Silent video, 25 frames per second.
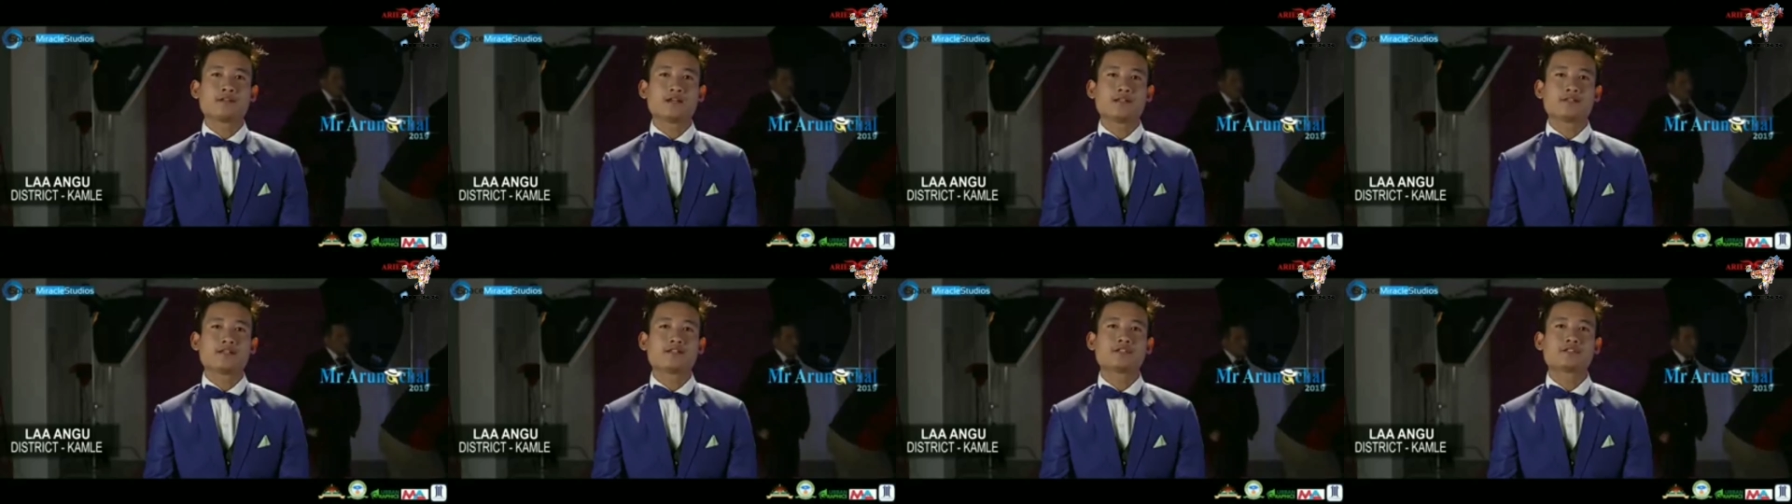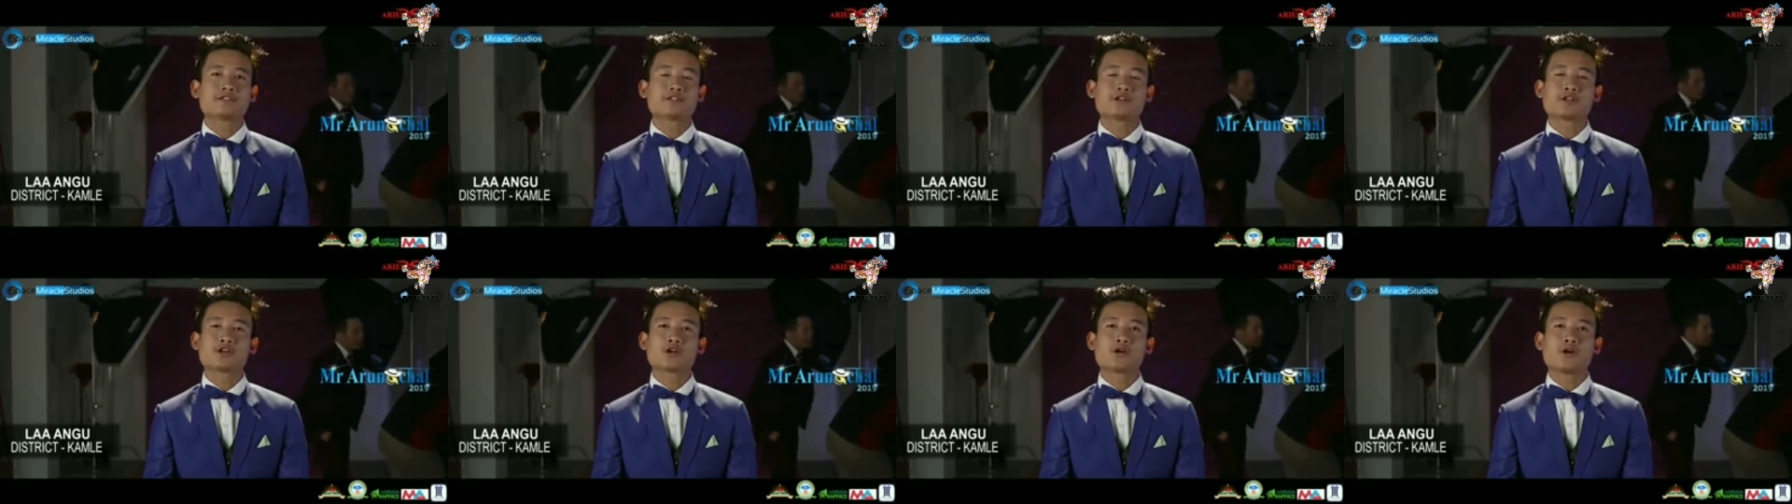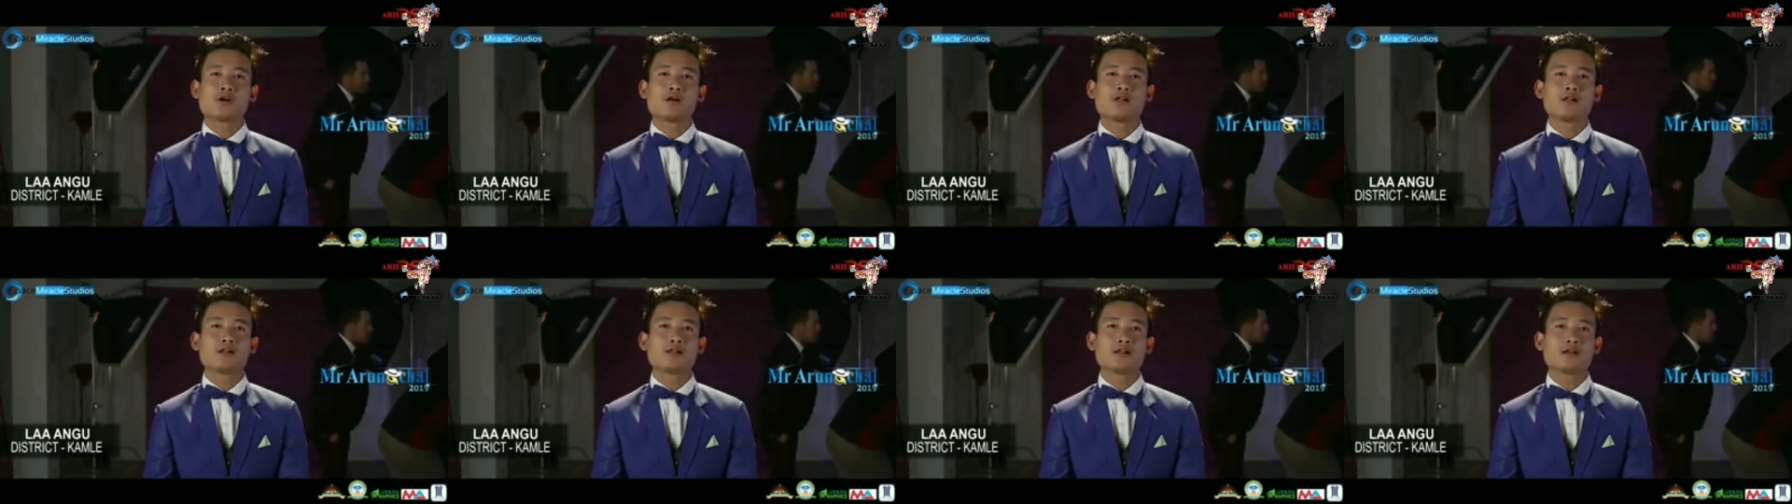the district
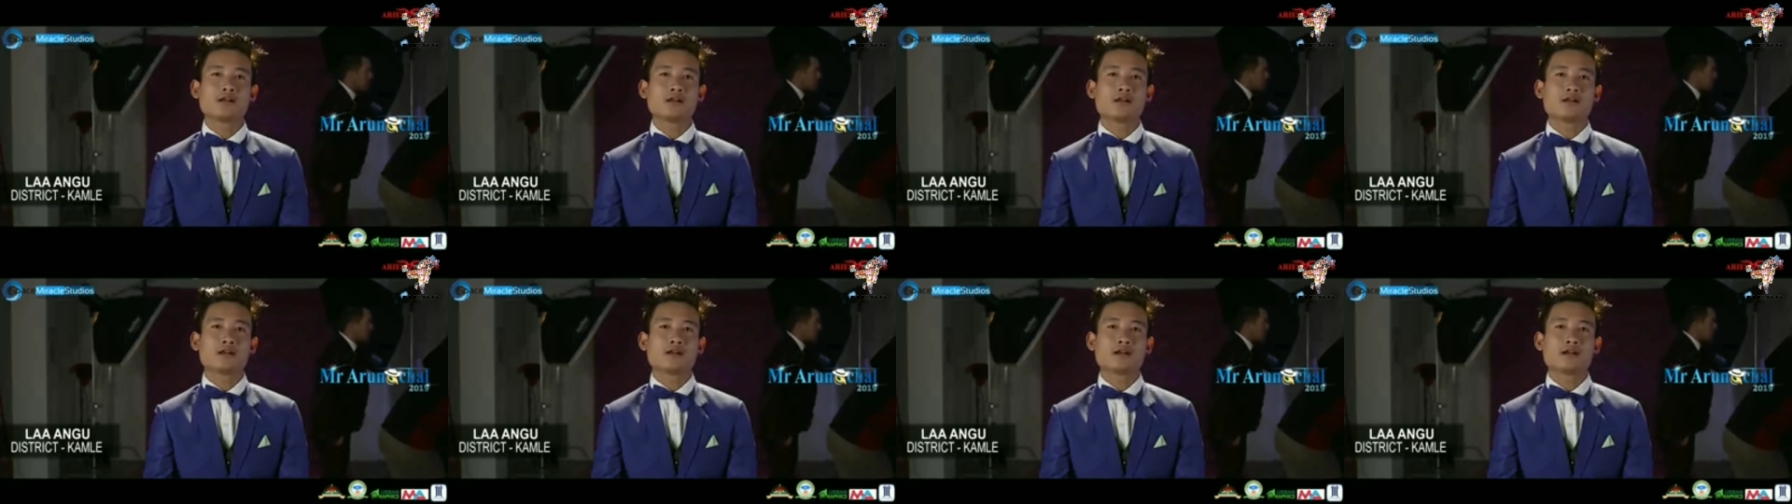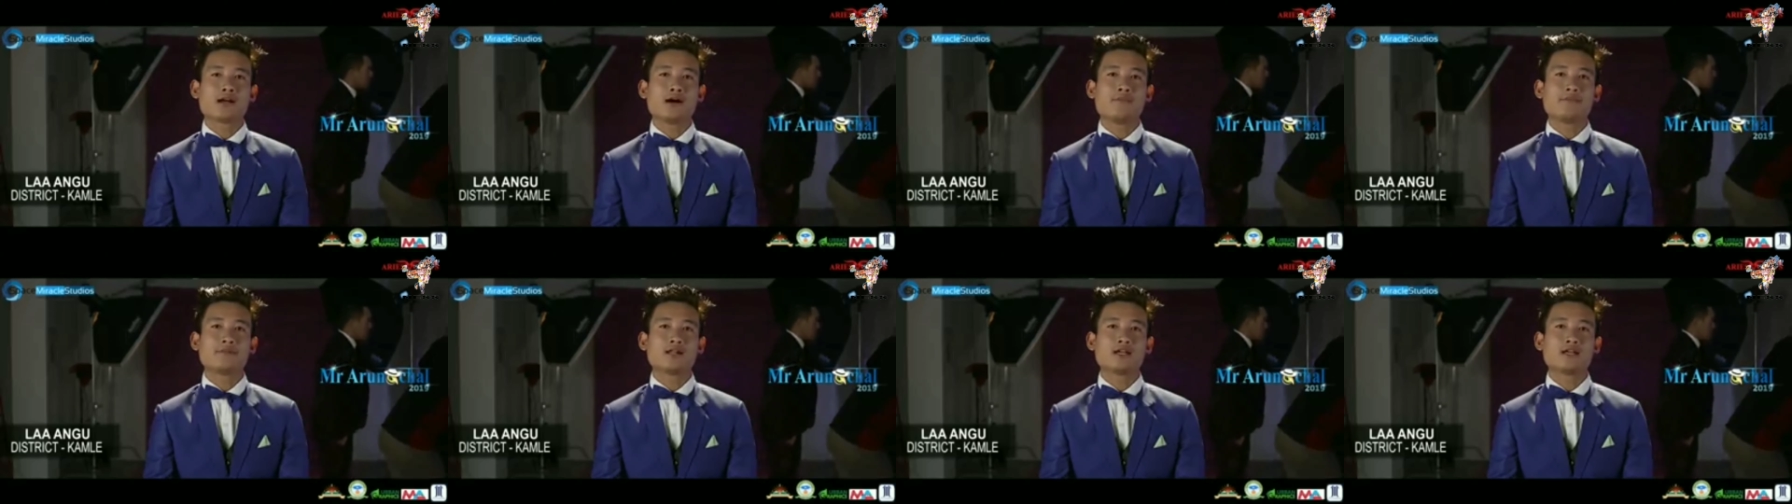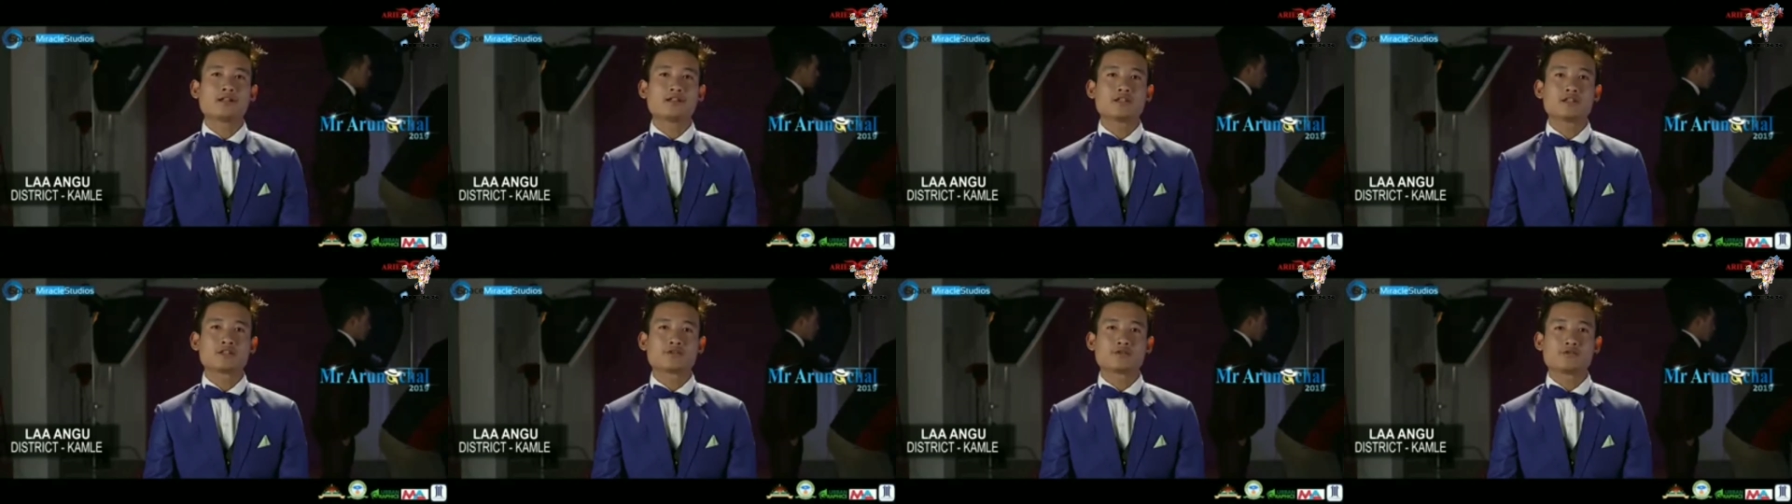called
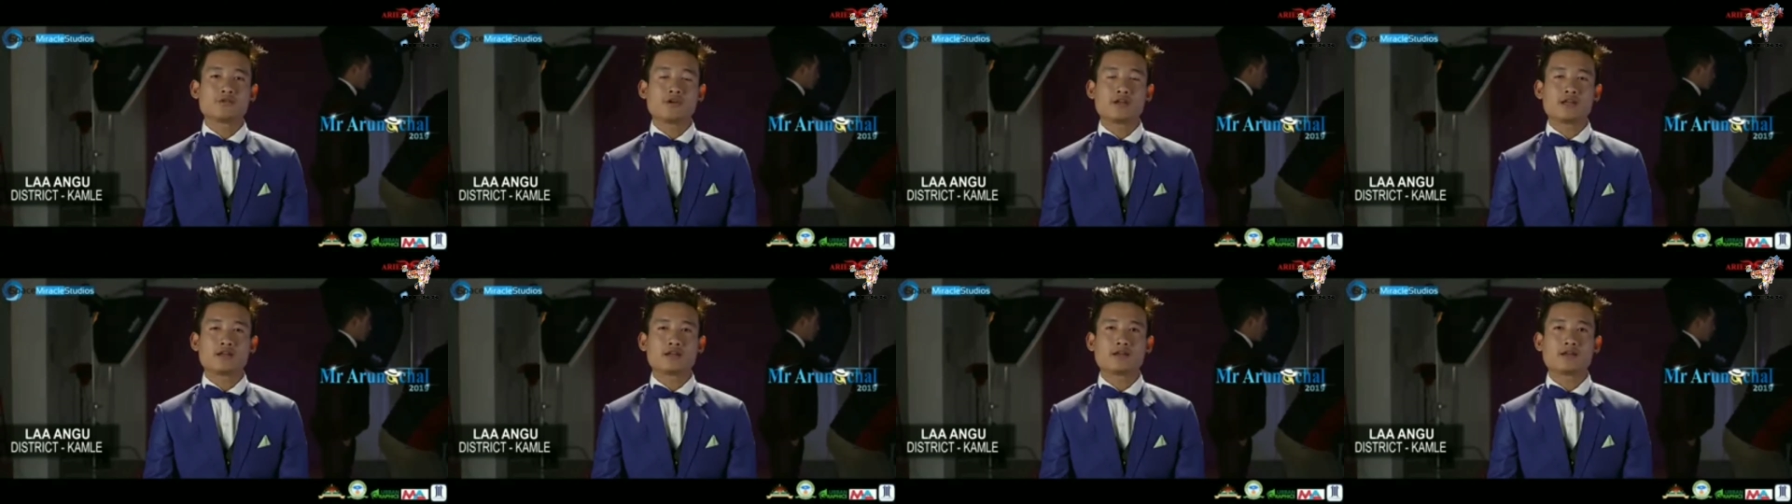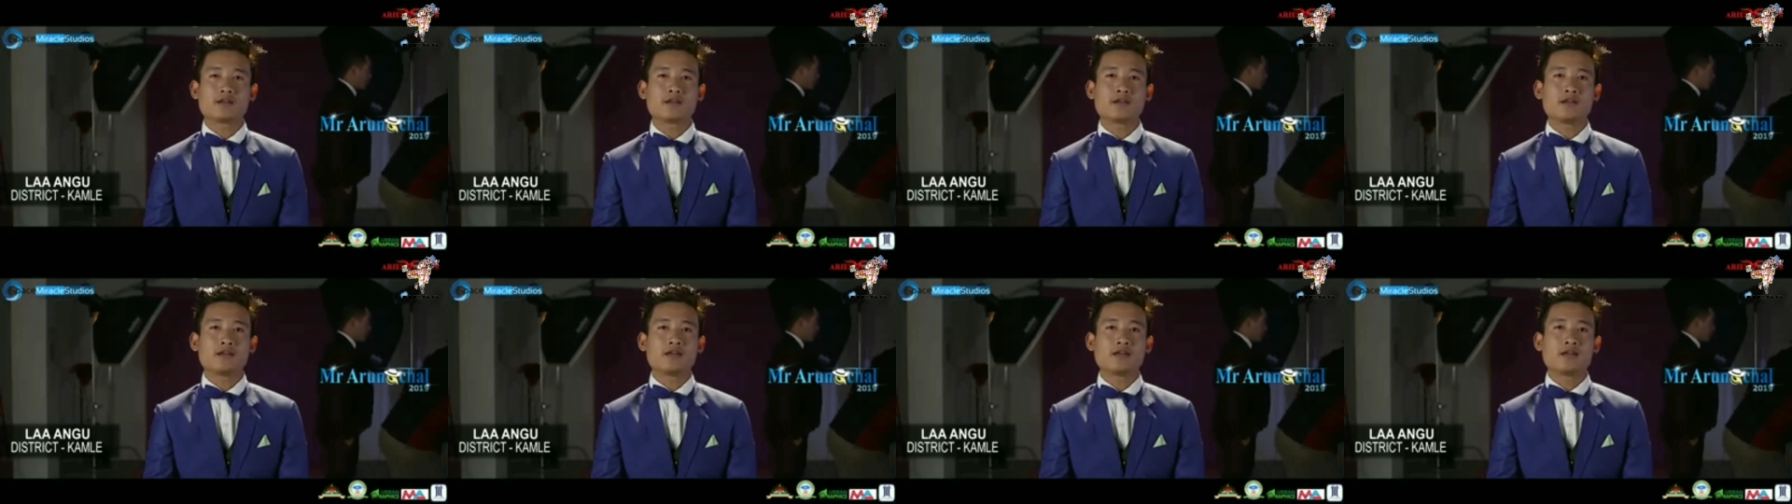Kamle district,